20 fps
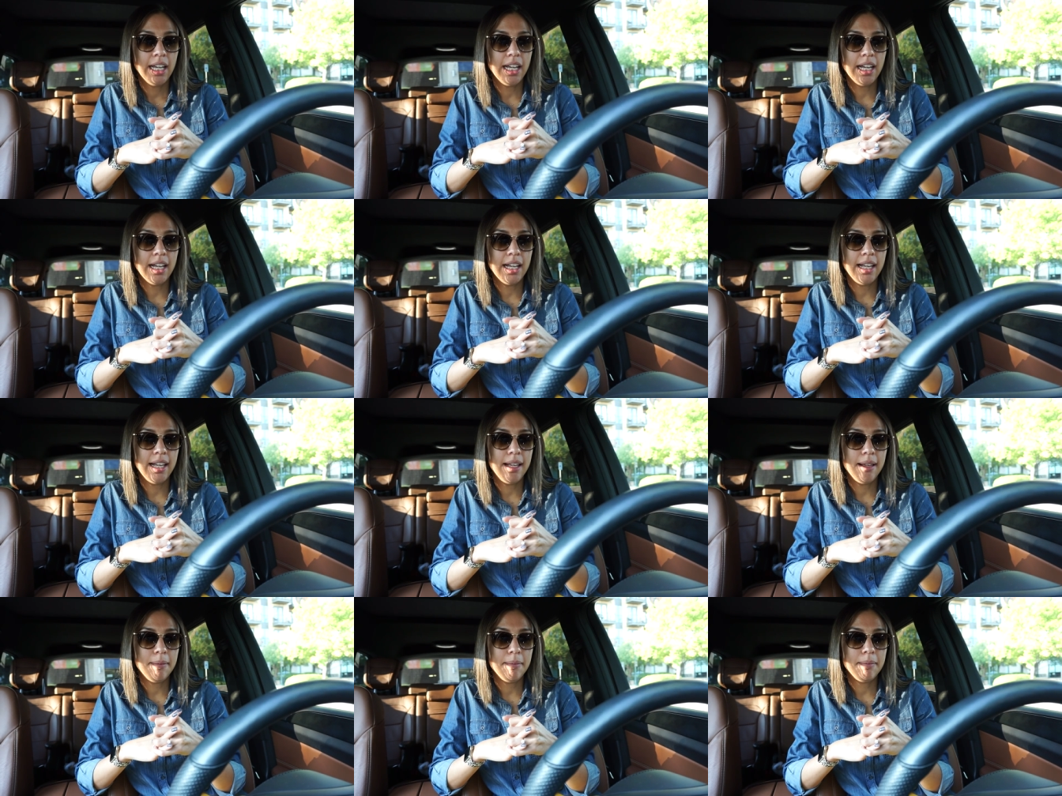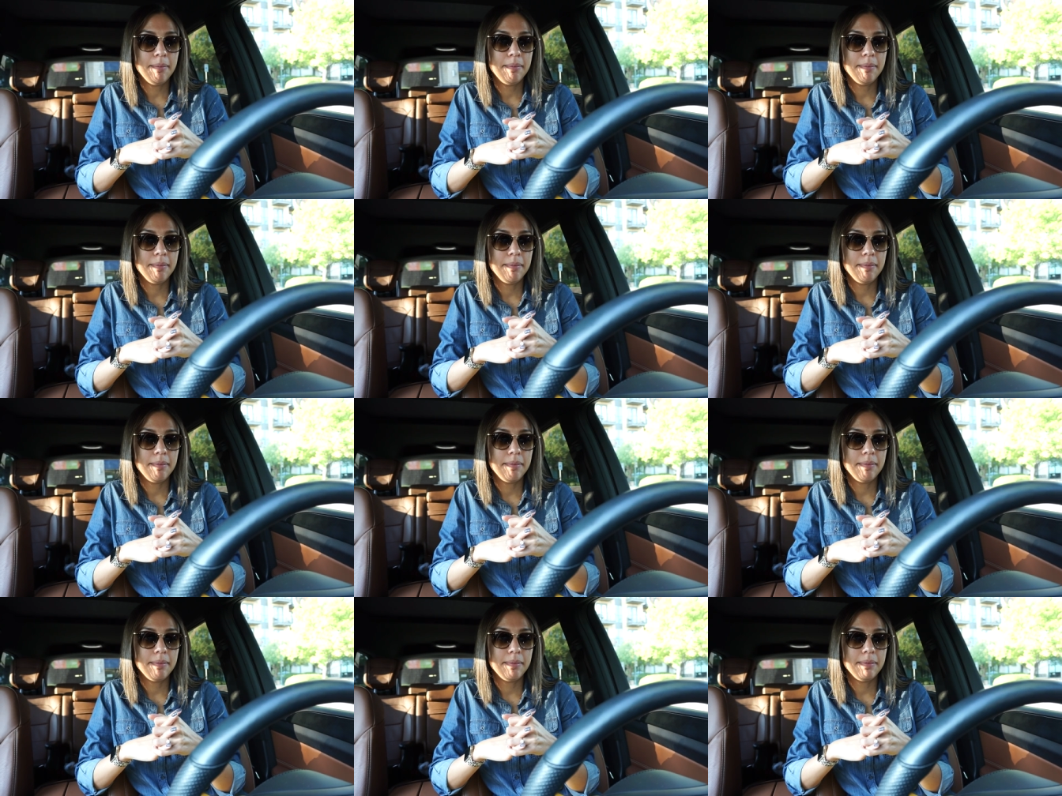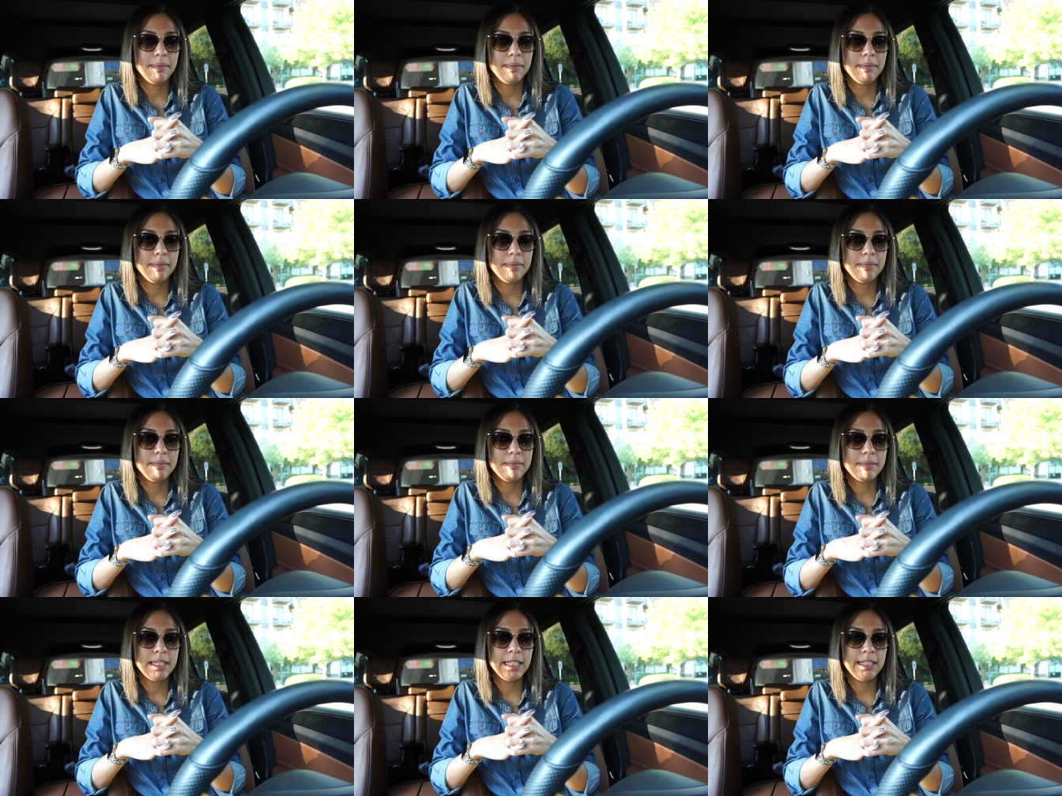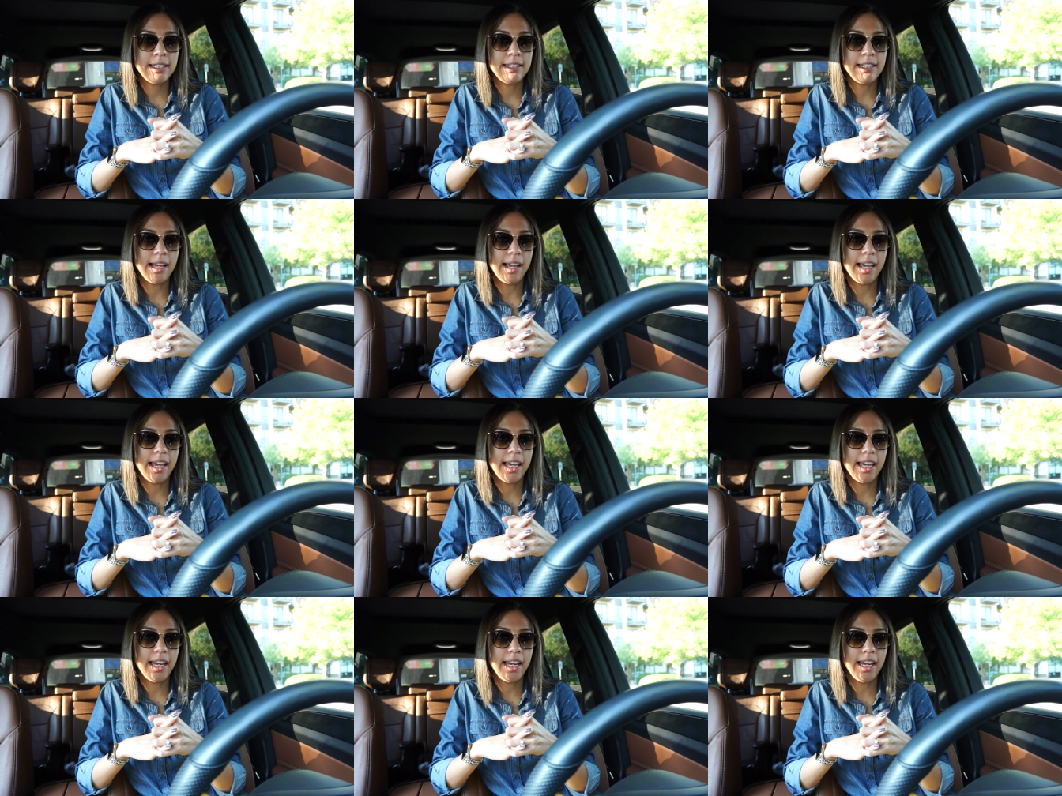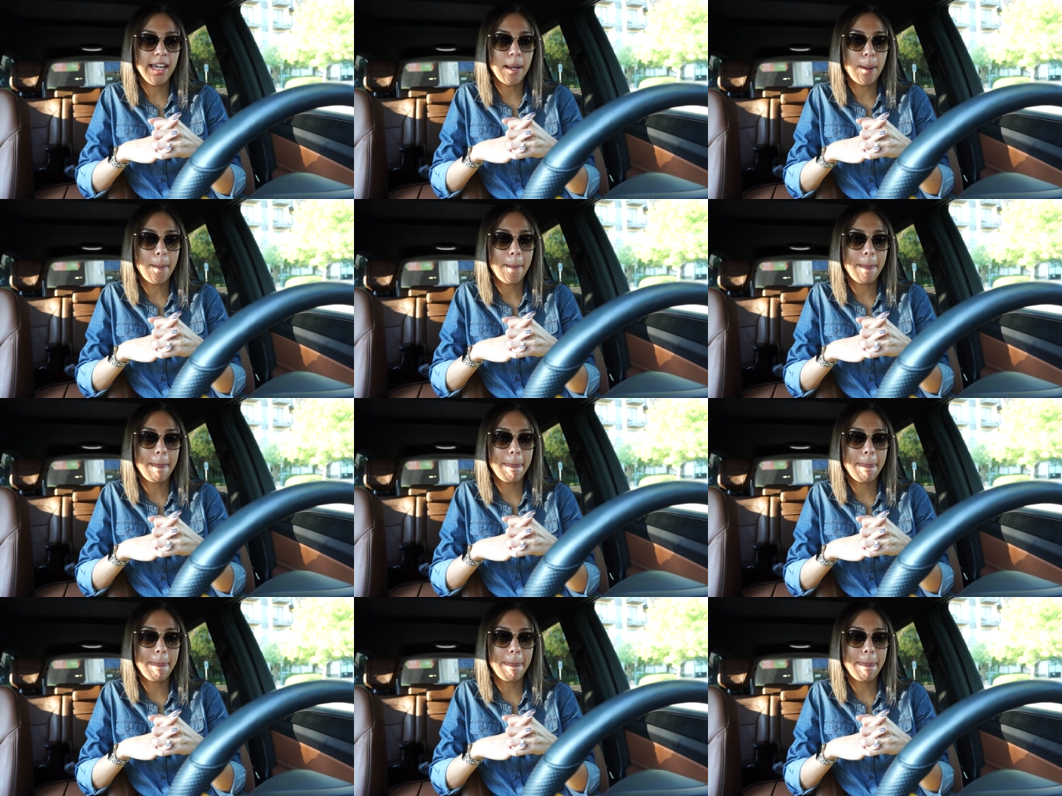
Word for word: um, to say